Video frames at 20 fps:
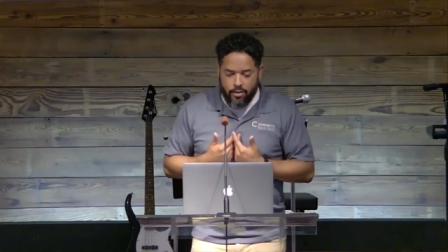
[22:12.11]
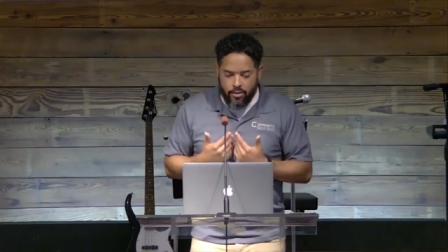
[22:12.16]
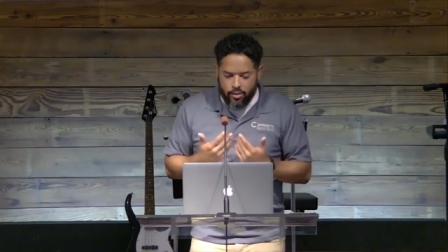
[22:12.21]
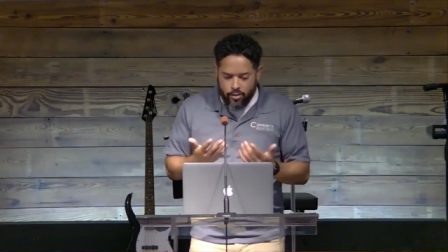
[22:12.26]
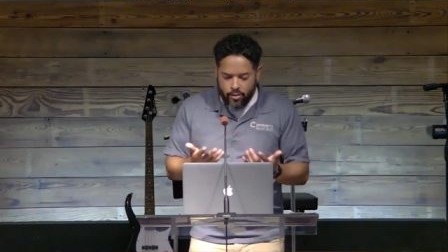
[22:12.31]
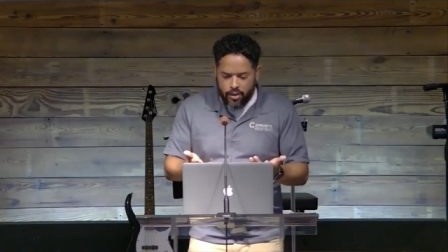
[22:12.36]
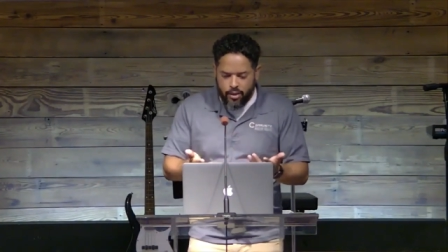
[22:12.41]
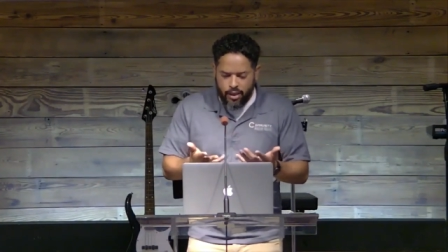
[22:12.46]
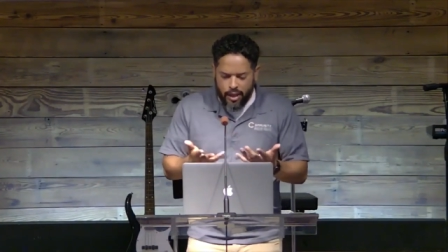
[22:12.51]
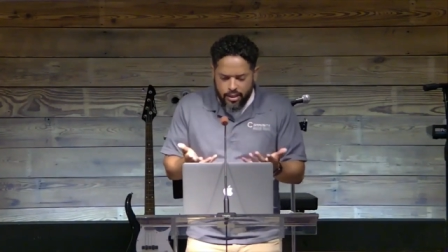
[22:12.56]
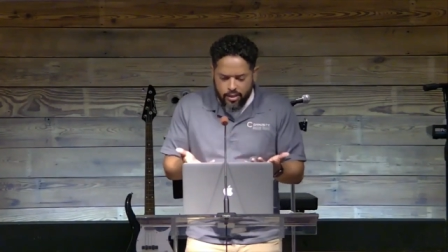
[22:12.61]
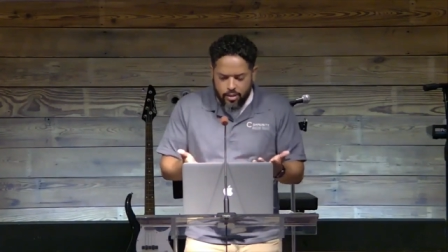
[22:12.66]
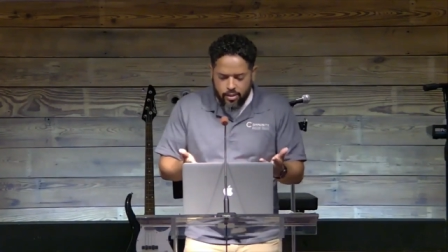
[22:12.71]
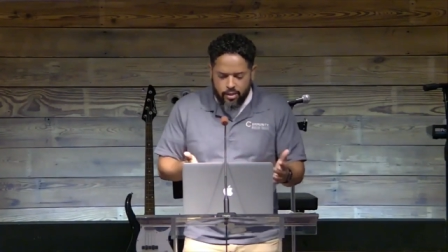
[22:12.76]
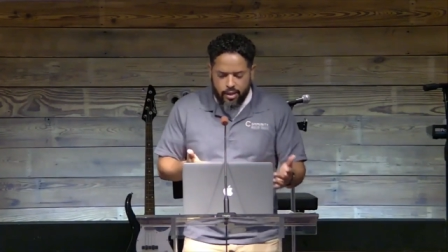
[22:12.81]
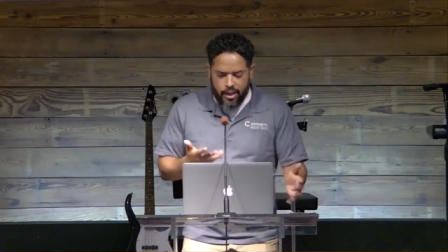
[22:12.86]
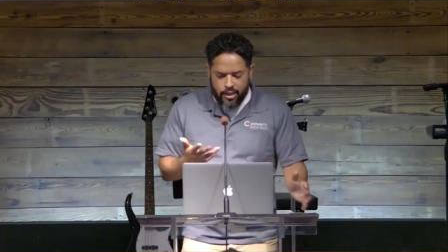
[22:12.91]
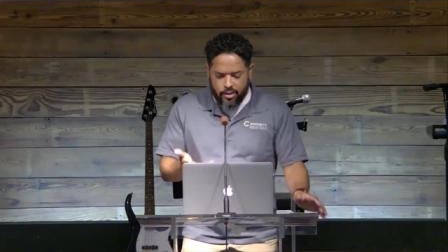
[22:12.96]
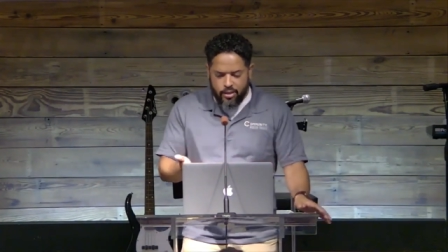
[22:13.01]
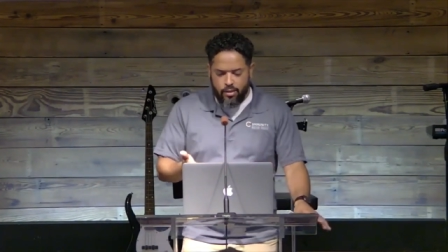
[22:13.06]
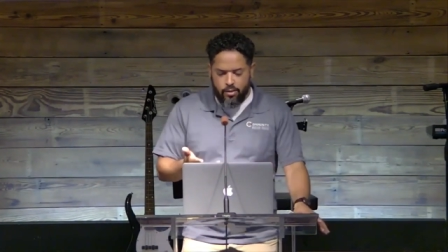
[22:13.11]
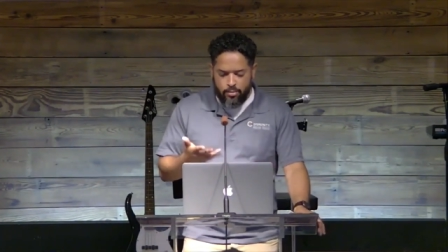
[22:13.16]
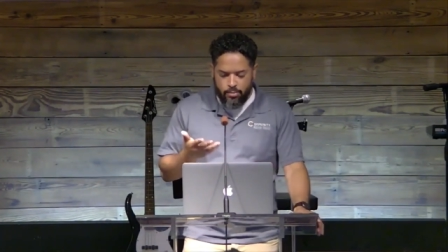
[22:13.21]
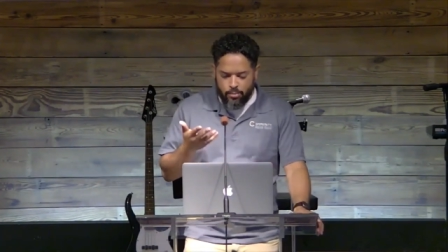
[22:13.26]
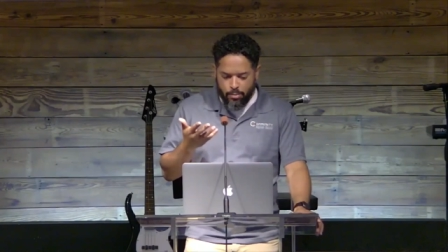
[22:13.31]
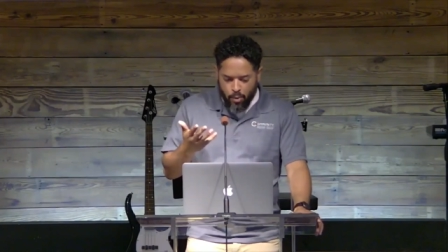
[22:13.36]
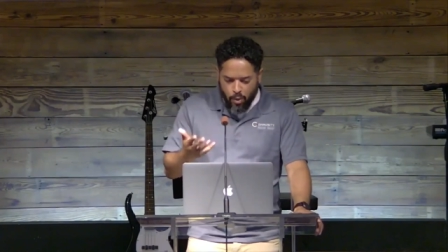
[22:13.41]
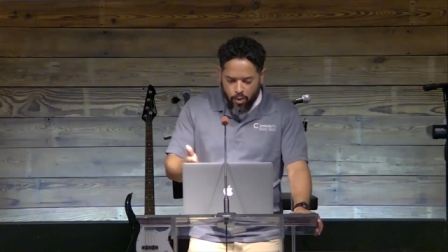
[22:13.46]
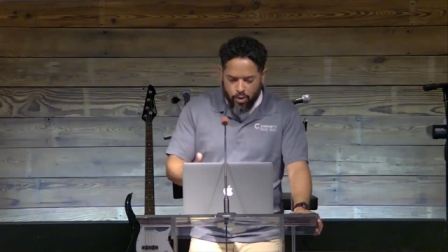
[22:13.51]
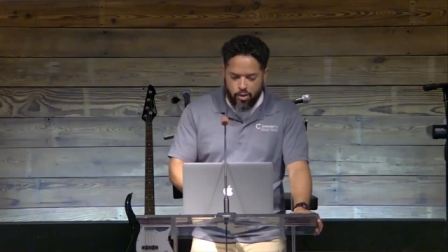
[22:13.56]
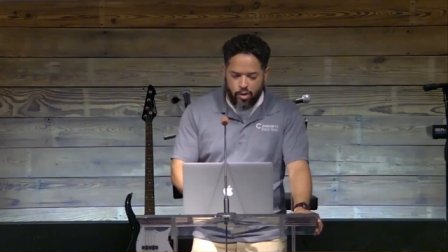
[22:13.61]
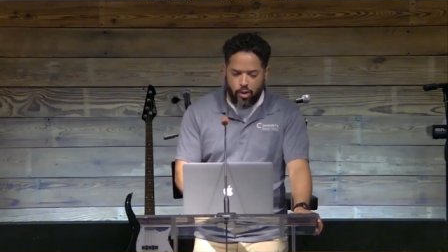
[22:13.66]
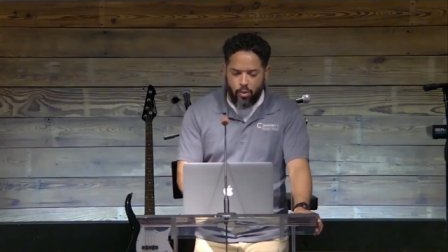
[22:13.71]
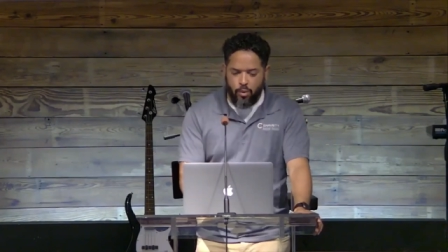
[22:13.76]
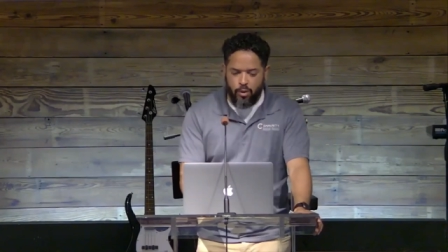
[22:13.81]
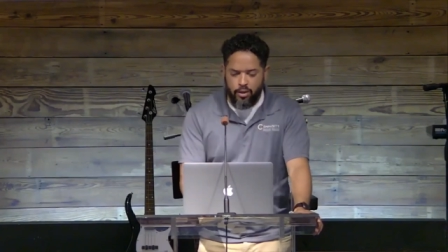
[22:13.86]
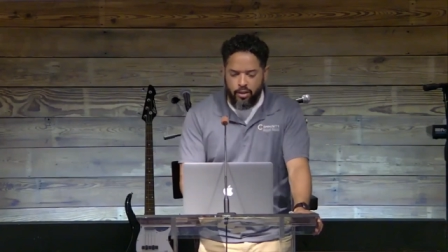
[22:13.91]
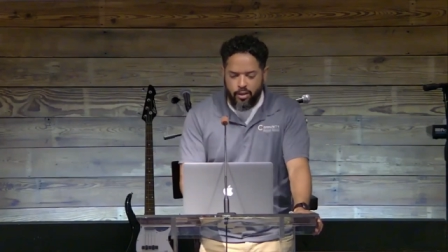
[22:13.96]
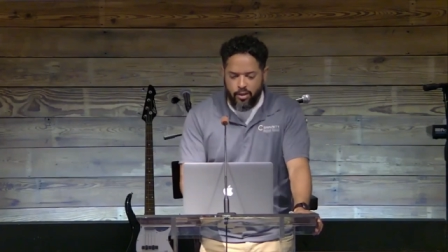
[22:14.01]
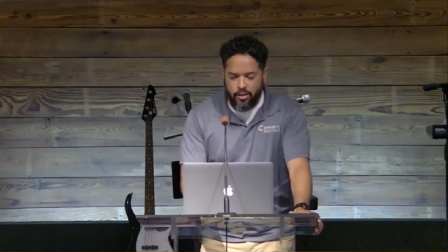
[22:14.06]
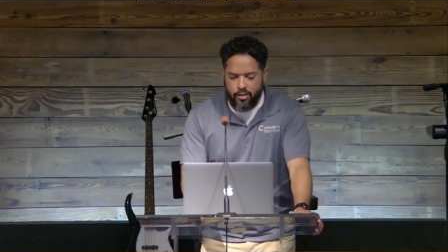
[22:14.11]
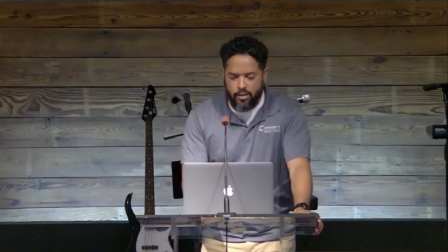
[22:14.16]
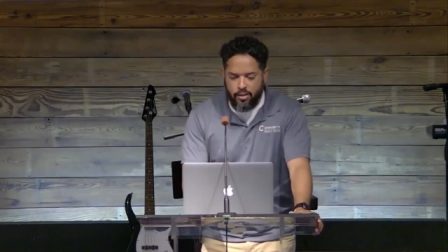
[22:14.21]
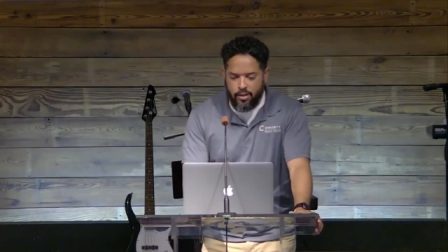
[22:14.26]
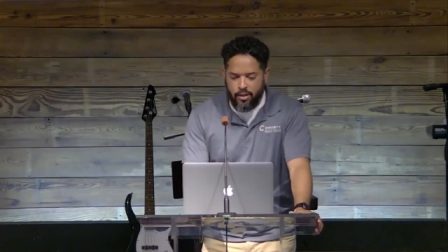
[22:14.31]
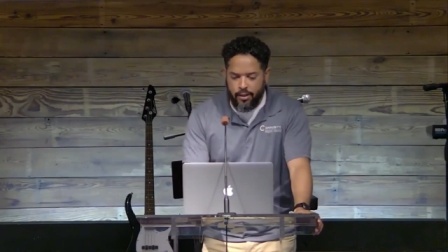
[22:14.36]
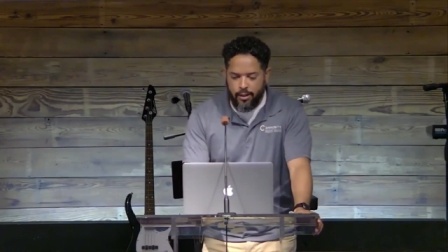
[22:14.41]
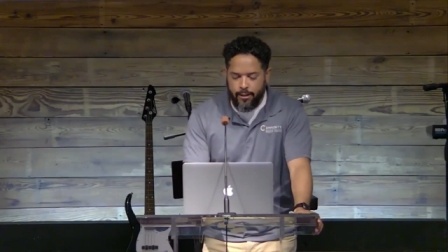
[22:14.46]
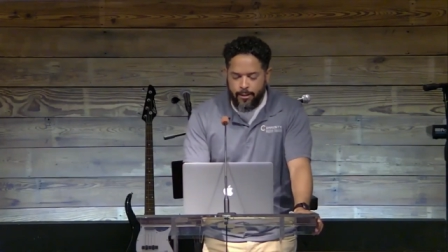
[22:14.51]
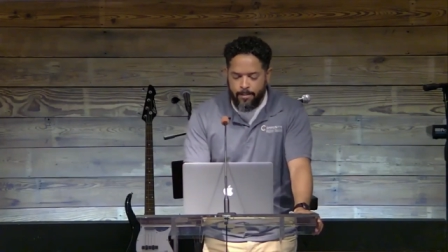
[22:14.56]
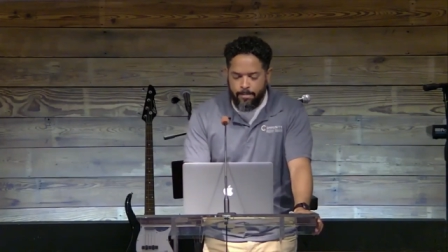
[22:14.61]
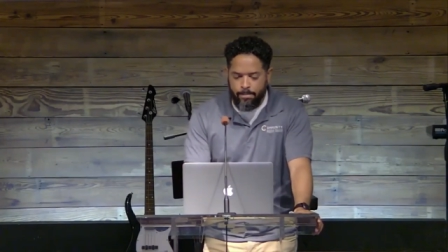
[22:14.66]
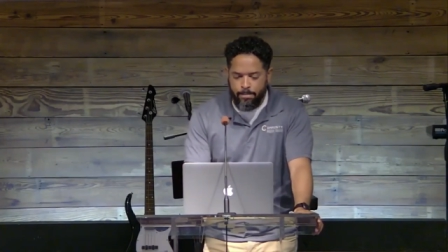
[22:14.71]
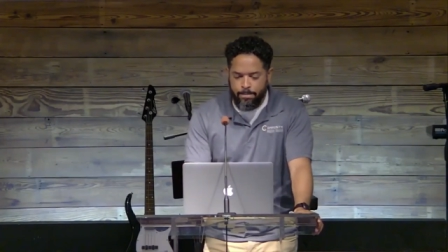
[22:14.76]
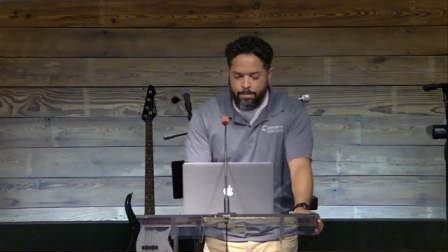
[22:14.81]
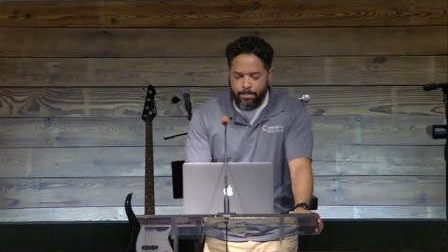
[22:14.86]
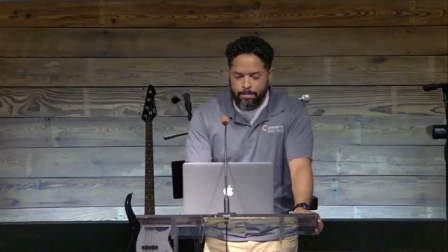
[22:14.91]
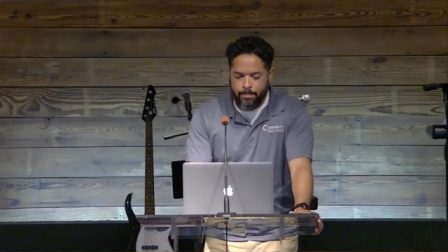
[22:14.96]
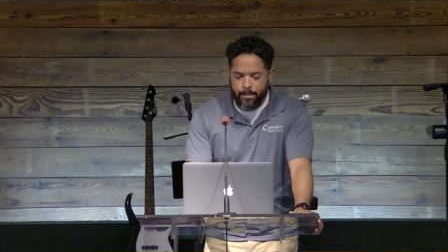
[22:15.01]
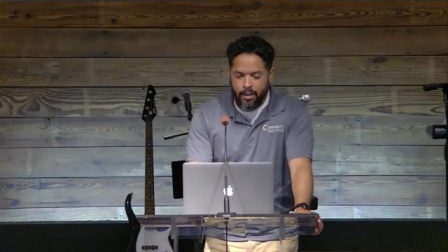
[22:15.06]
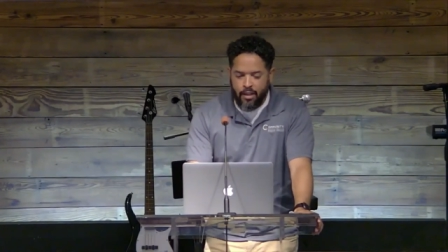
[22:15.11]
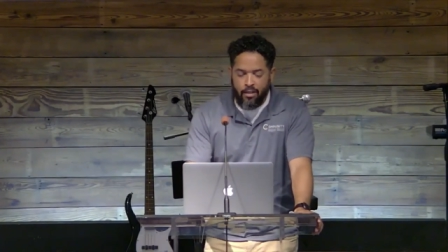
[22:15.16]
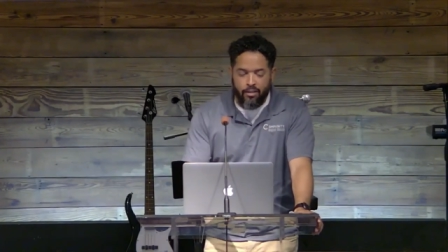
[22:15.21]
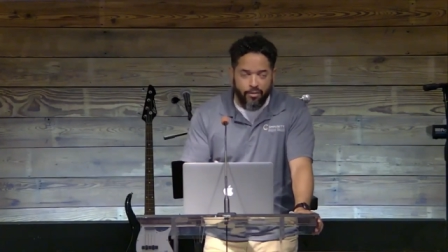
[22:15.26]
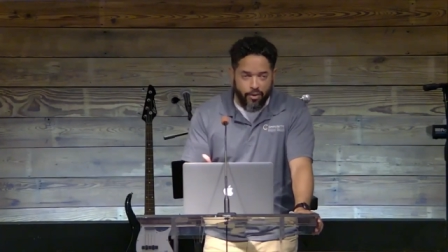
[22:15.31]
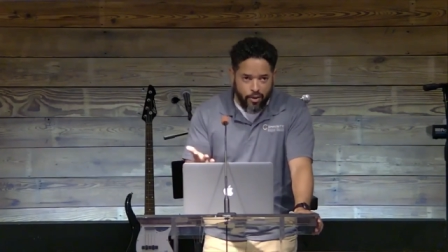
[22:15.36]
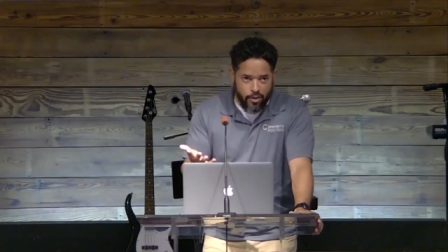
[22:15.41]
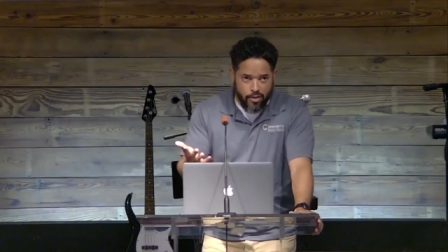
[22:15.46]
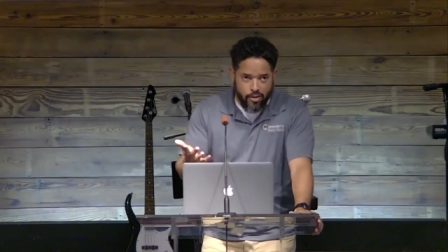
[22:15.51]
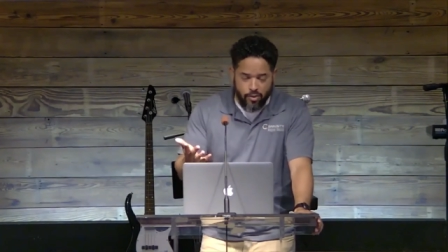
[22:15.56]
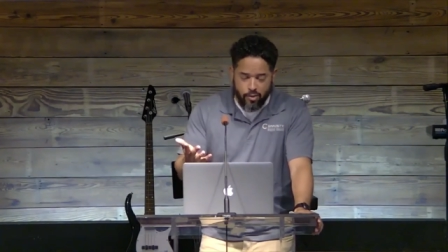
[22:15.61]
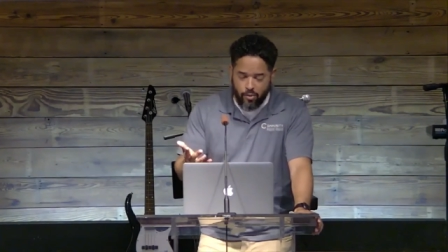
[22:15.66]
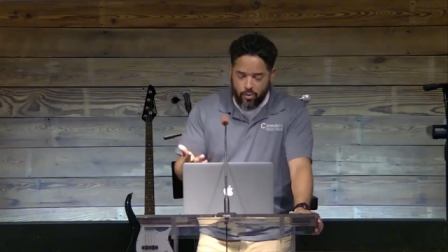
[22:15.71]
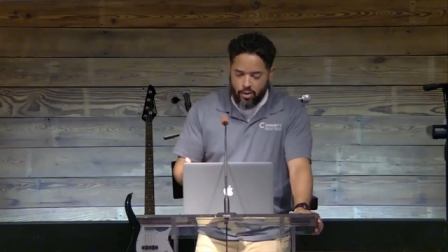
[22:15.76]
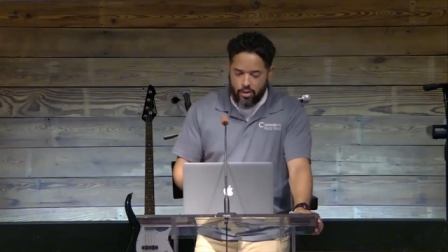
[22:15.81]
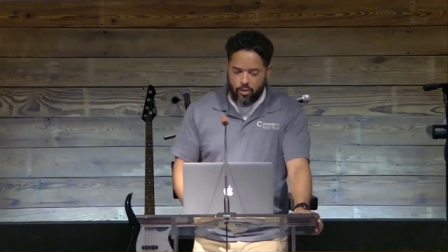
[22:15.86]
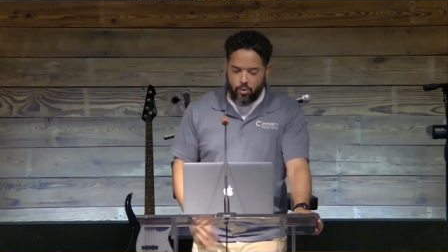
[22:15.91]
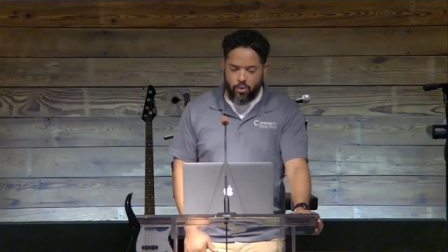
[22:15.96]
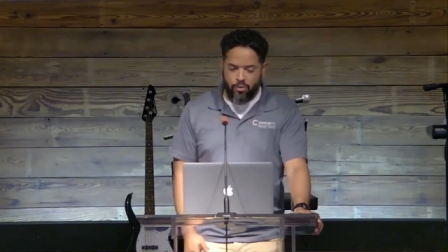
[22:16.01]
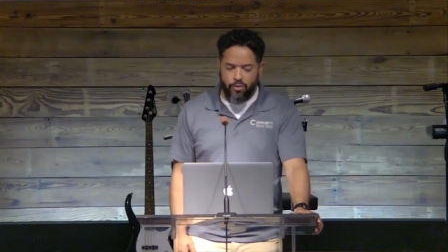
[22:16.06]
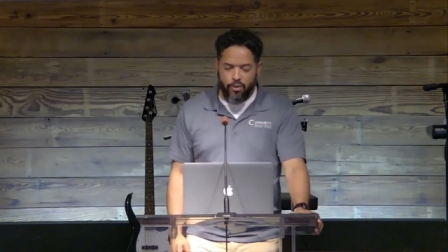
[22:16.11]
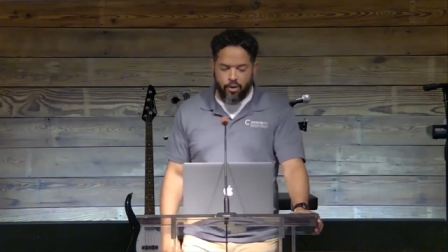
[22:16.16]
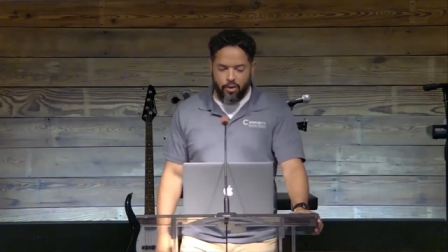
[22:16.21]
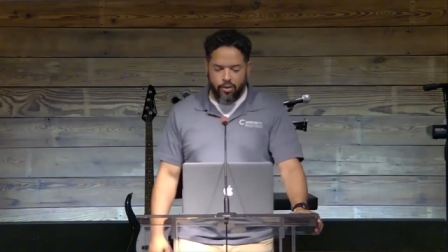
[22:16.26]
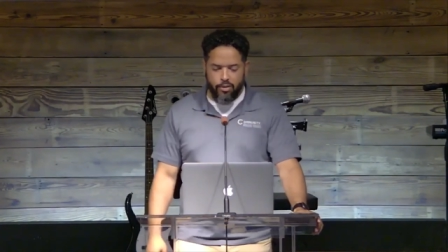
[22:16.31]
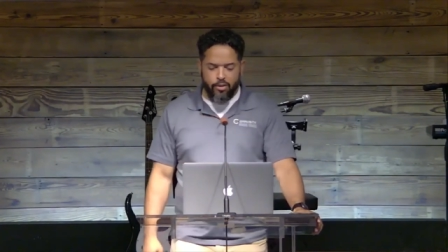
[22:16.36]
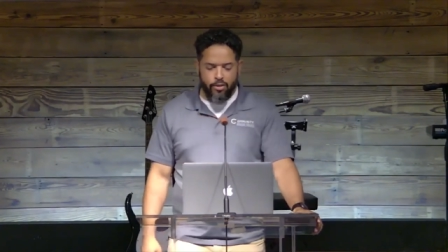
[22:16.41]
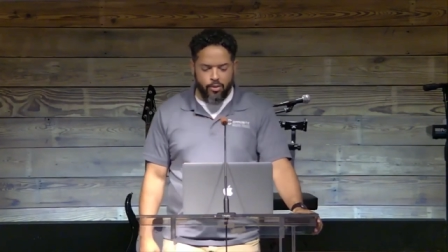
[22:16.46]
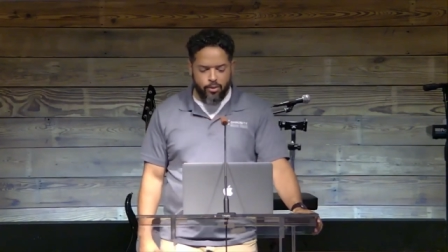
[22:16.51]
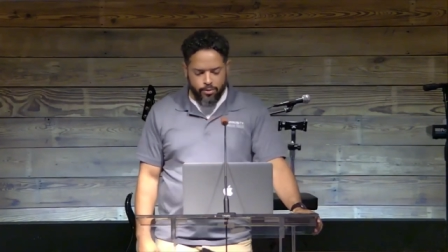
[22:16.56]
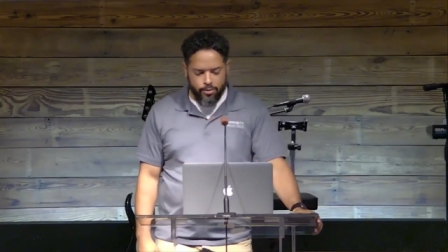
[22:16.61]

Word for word: So that's, that's more so what this um, verse is, is referring to.